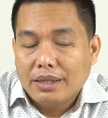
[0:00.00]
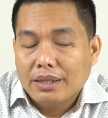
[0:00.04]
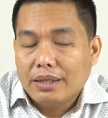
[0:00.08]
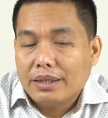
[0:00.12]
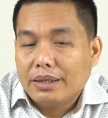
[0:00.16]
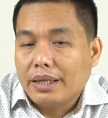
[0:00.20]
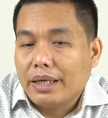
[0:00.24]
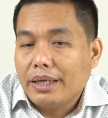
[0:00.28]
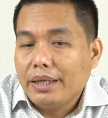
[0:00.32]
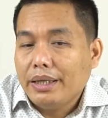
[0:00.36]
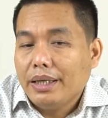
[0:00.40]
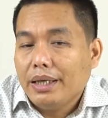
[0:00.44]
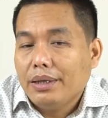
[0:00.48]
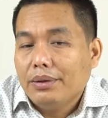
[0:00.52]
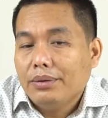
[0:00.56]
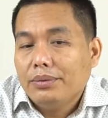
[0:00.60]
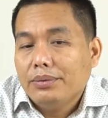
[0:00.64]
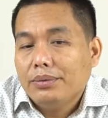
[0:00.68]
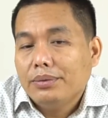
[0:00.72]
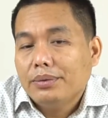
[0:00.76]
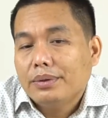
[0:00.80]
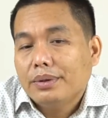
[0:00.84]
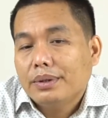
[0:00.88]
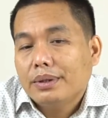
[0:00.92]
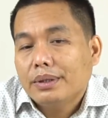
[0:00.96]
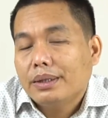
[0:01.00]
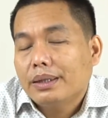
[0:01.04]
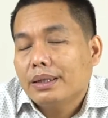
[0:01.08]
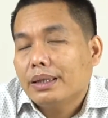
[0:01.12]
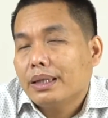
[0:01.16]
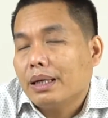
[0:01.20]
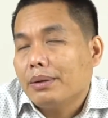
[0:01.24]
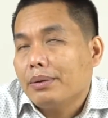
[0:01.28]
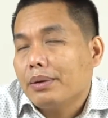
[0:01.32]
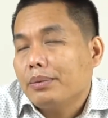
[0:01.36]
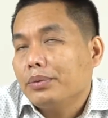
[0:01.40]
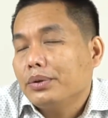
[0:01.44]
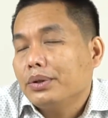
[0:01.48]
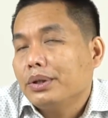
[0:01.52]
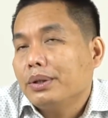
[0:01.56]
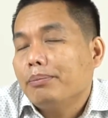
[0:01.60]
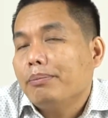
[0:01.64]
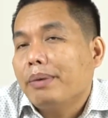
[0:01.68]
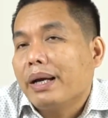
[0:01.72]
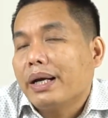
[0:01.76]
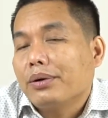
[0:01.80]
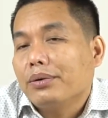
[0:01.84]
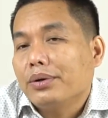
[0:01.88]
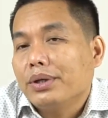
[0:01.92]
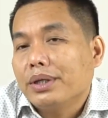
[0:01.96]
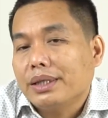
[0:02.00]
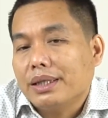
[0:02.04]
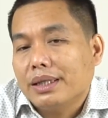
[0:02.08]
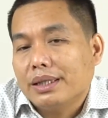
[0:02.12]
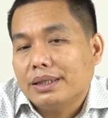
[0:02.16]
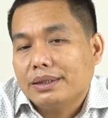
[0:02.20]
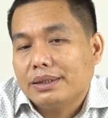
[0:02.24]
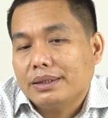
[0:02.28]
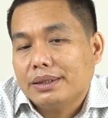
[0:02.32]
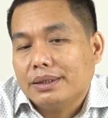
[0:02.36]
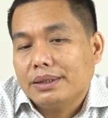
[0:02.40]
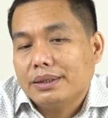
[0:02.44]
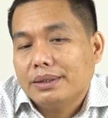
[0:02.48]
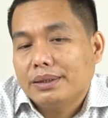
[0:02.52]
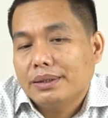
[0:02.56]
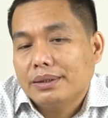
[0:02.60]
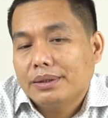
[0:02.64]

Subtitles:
Right now come up with the Bengali culture,